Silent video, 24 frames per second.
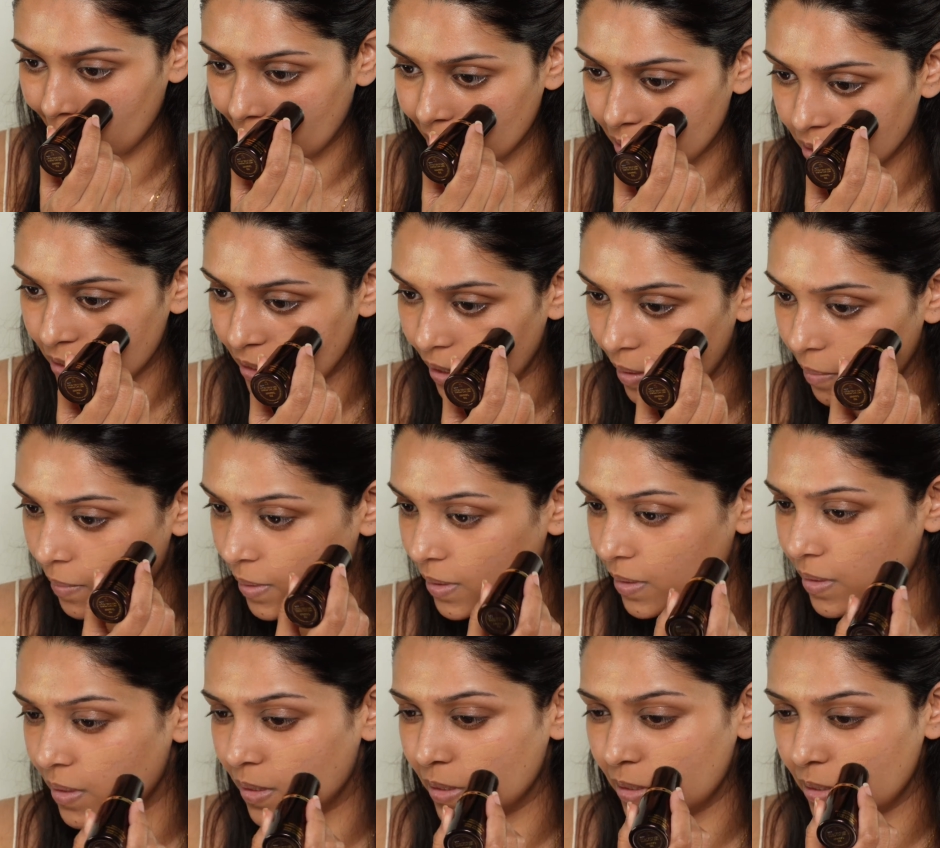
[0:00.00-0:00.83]
much time,
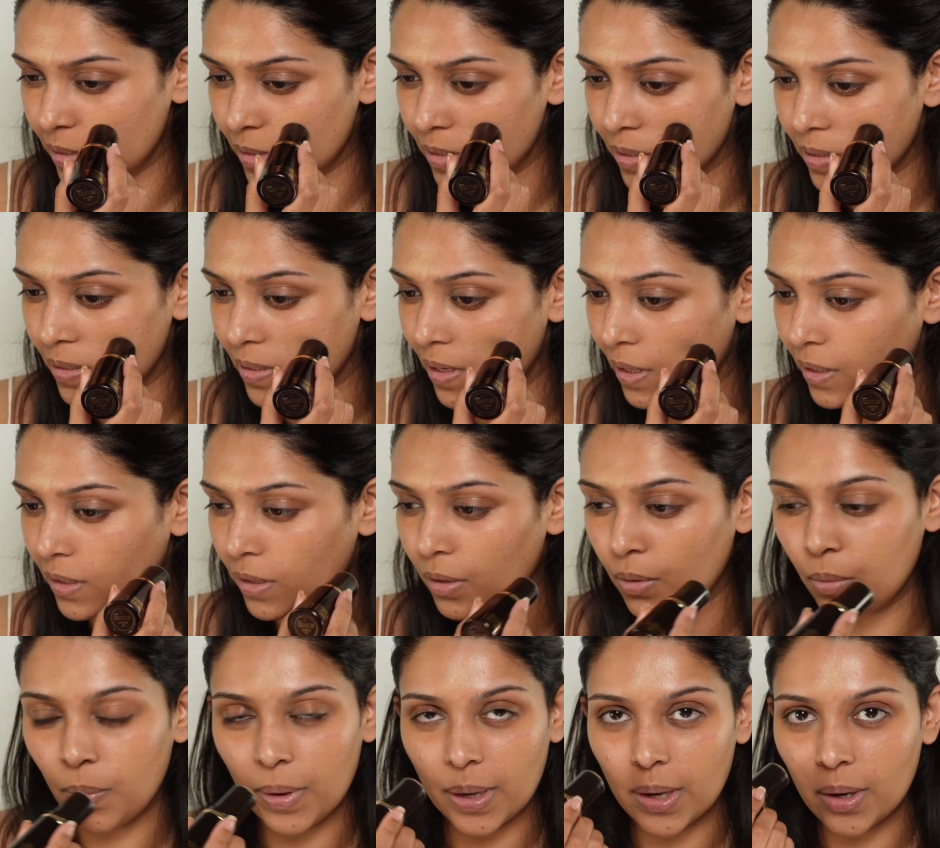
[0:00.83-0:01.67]
and since this is like the
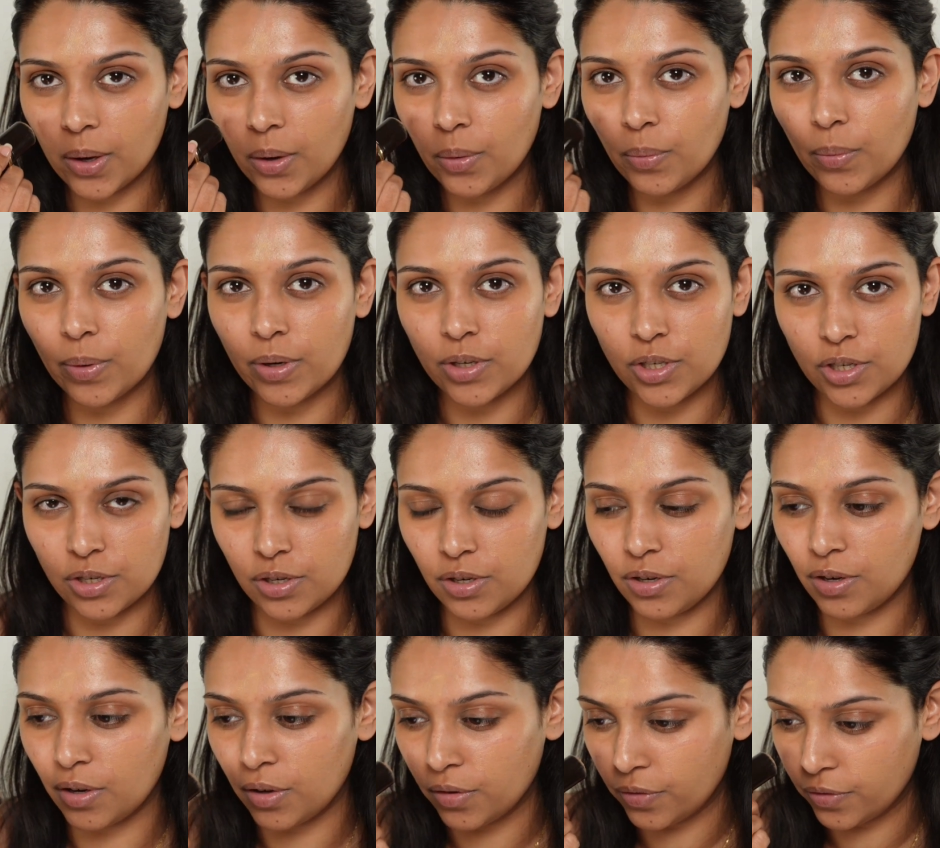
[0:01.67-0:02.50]
quicker version
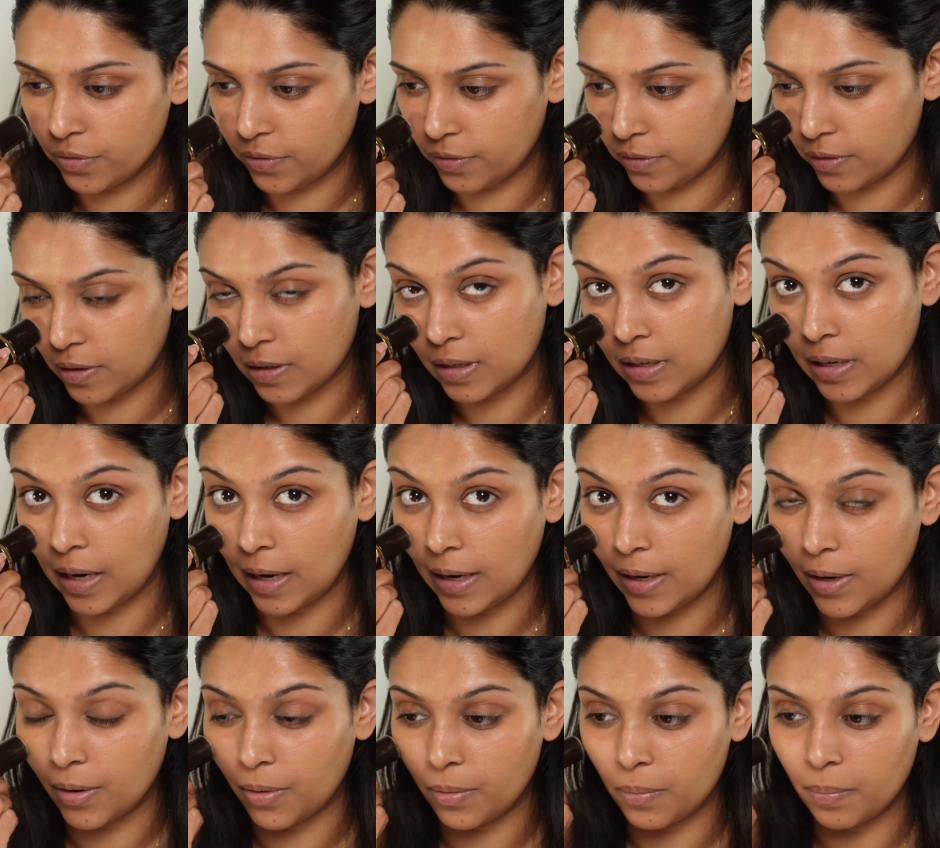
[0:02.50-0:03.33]
of a
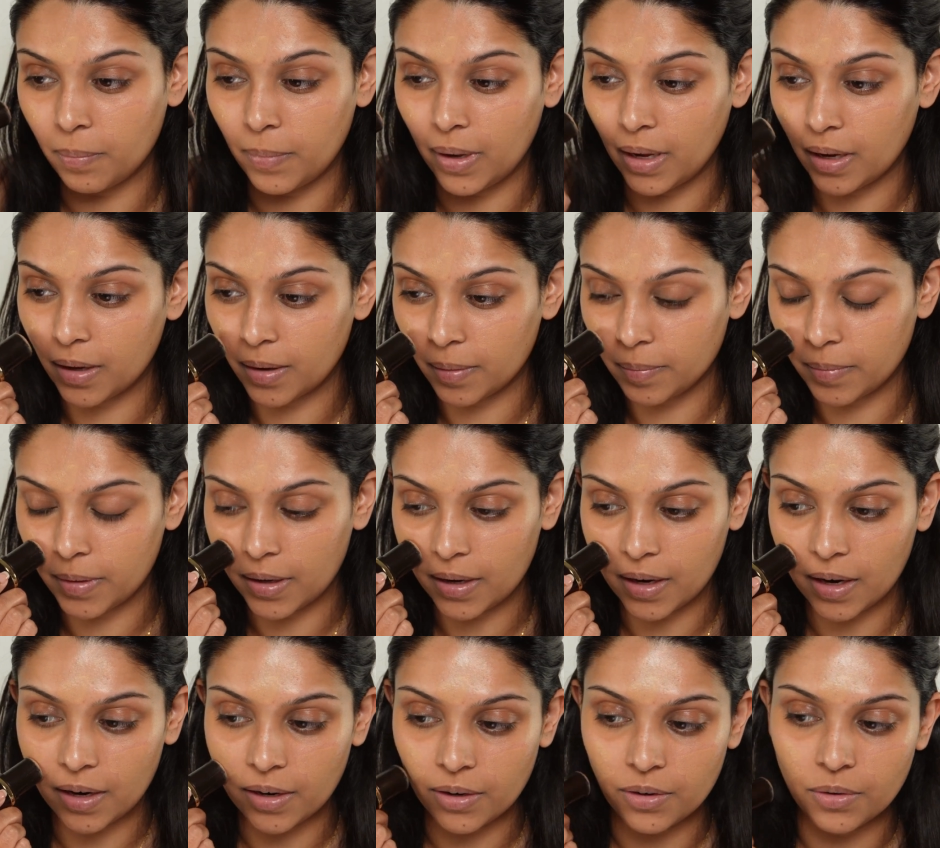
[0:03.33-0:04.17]
night out makeup that
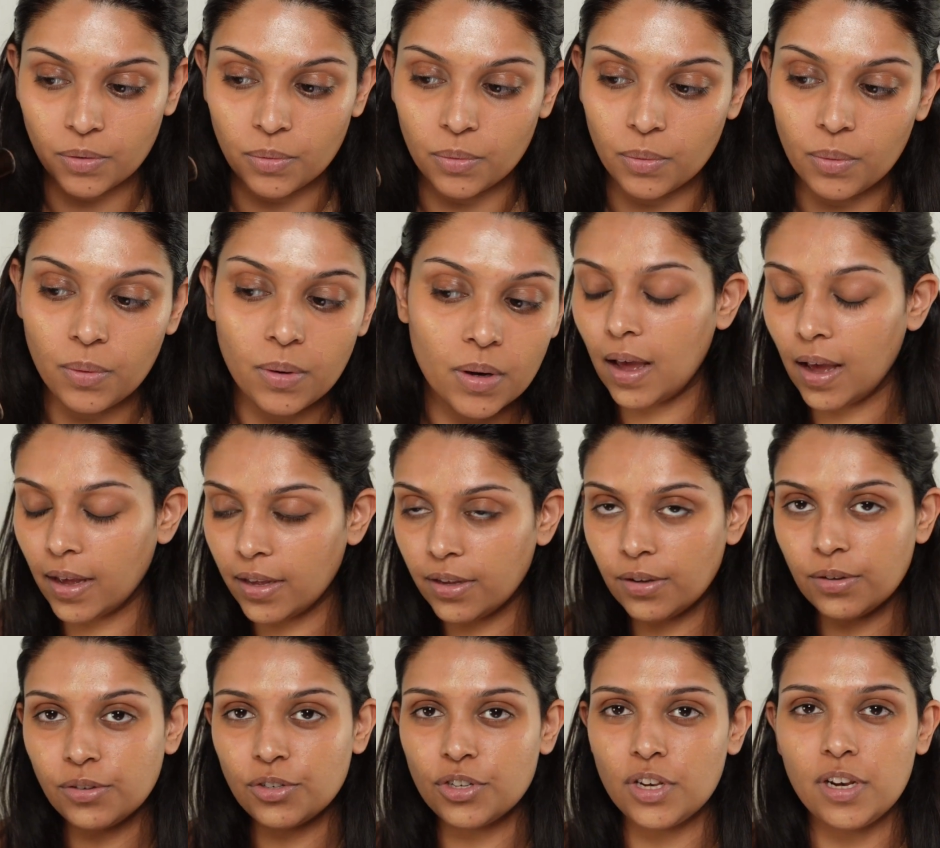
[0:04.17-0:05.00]
I do, I
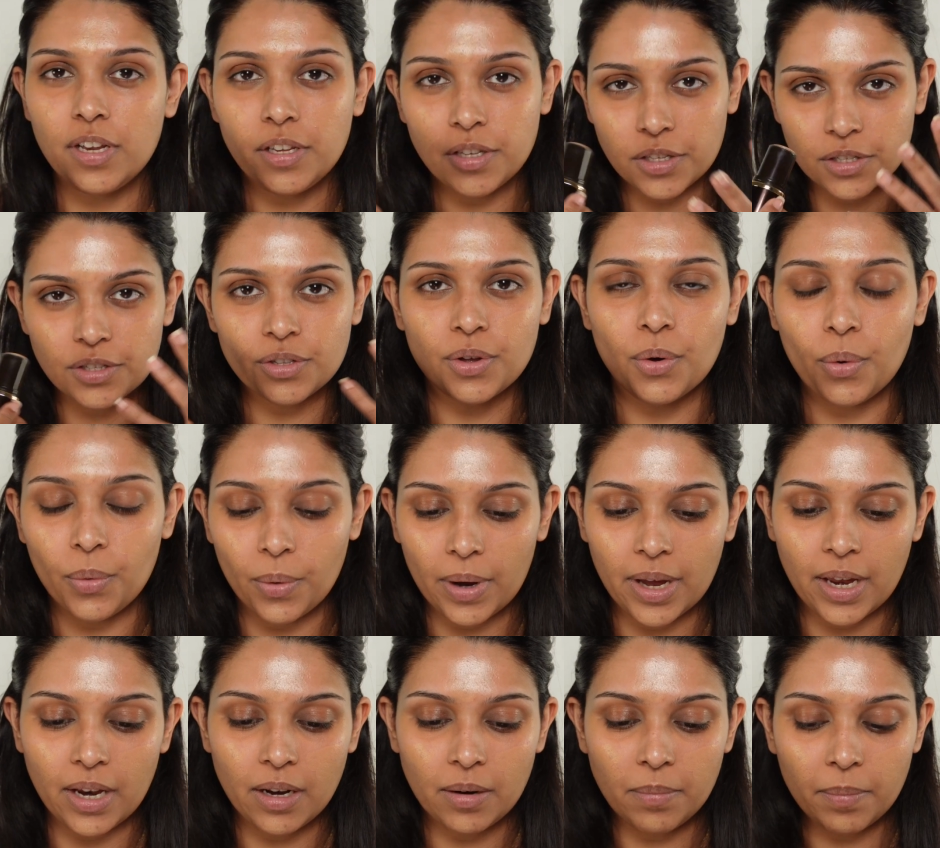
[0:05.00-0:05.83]
usually just go
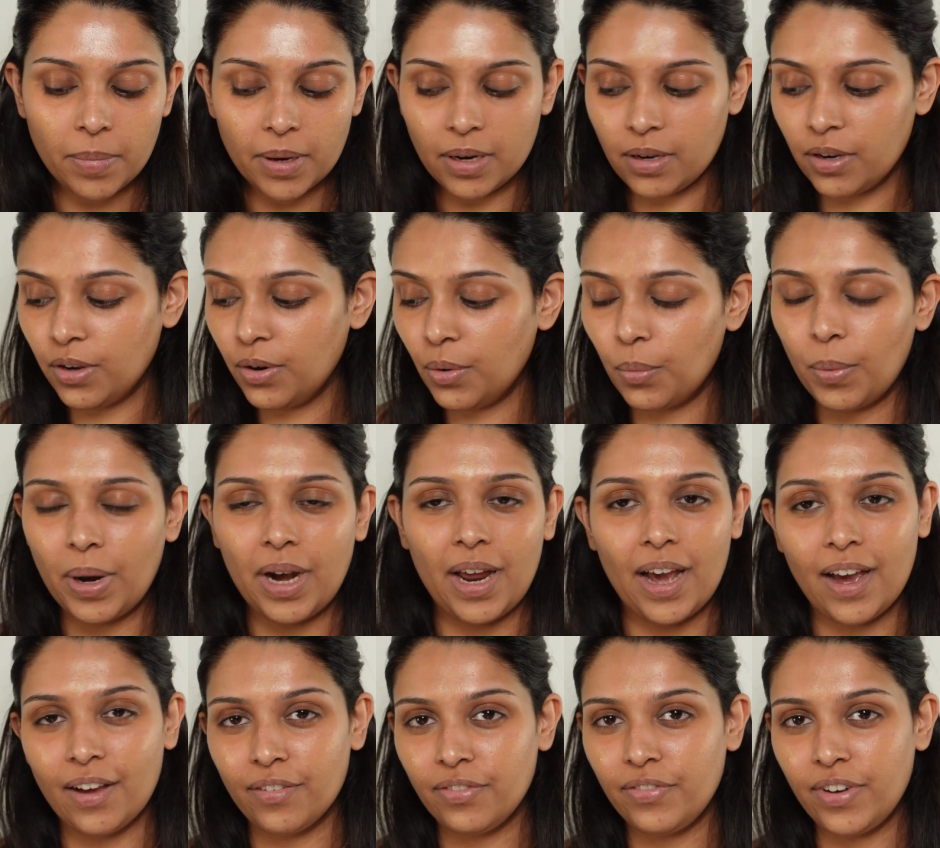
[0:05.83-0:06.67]
in, but you know, when I
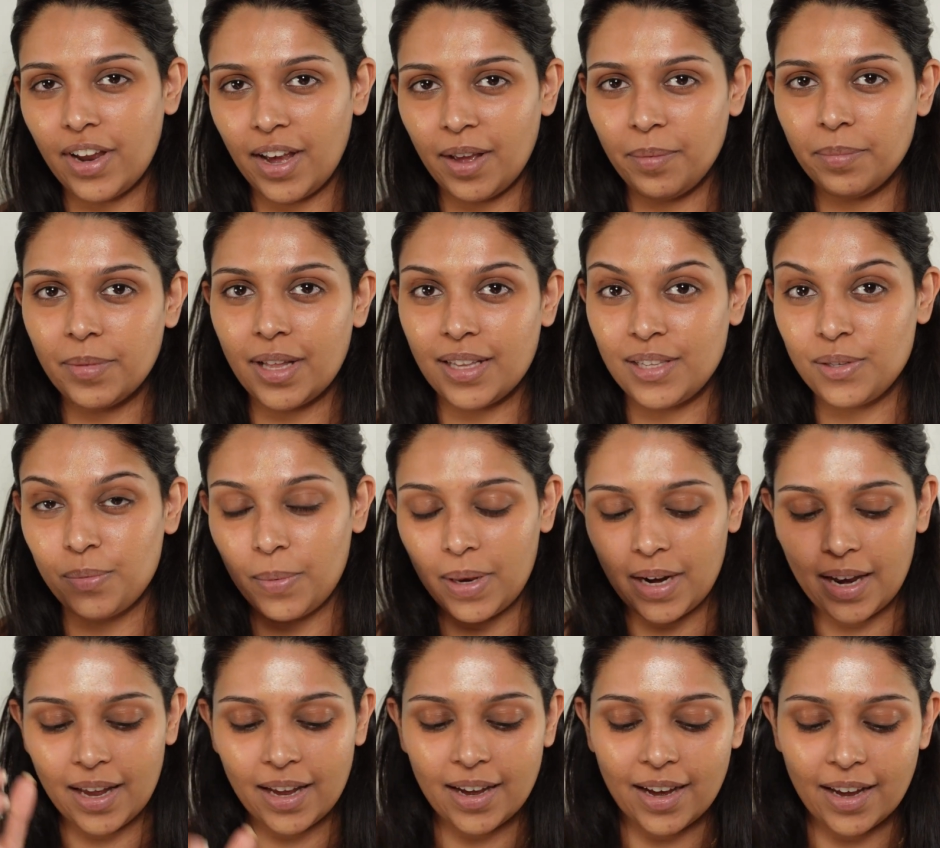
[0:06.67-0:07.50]
have time, that's
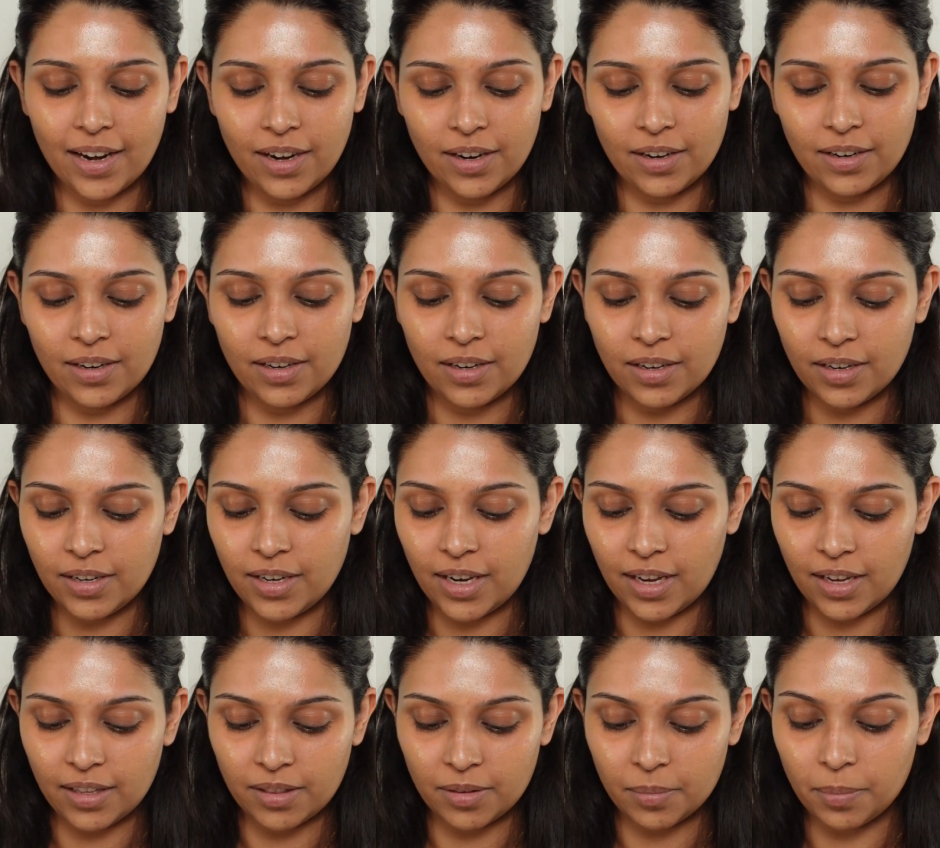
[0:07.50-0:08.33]
when I kind of
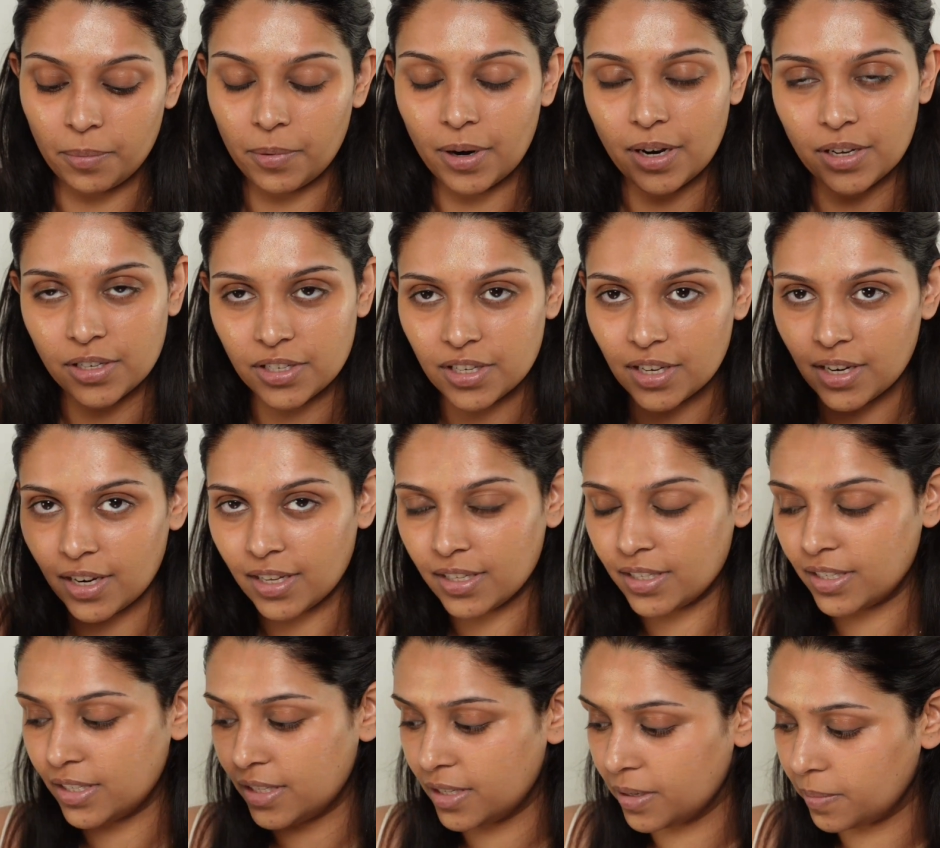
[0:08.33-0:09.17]
take the brush and I
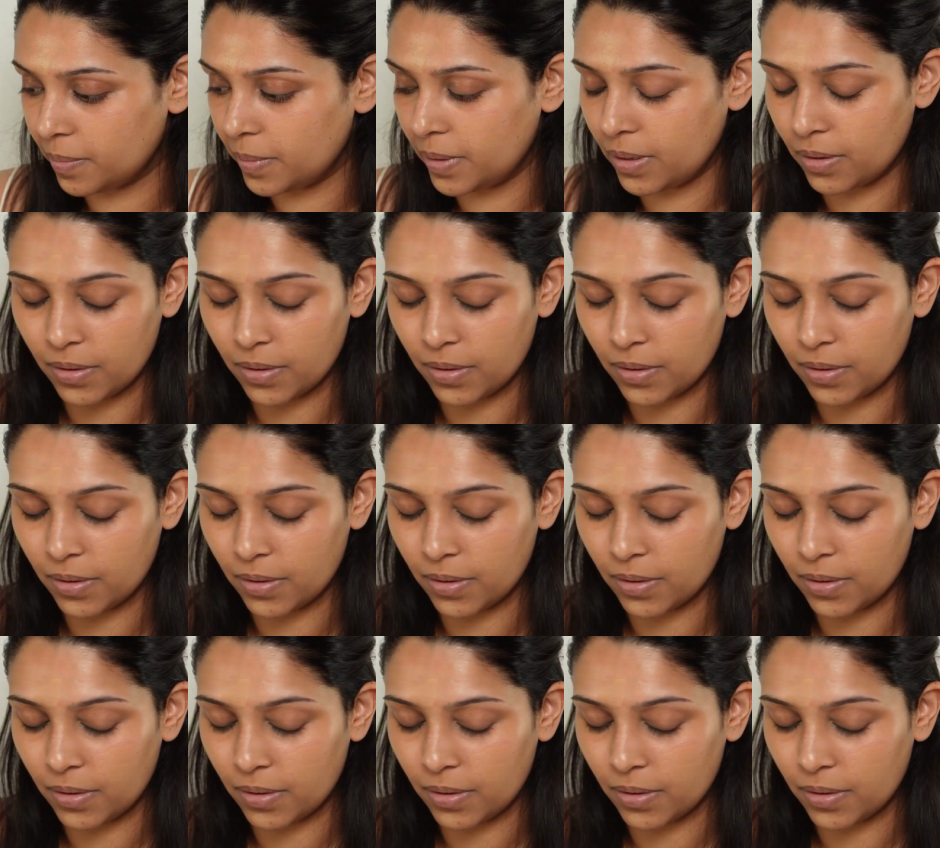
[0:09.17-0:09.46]
stipple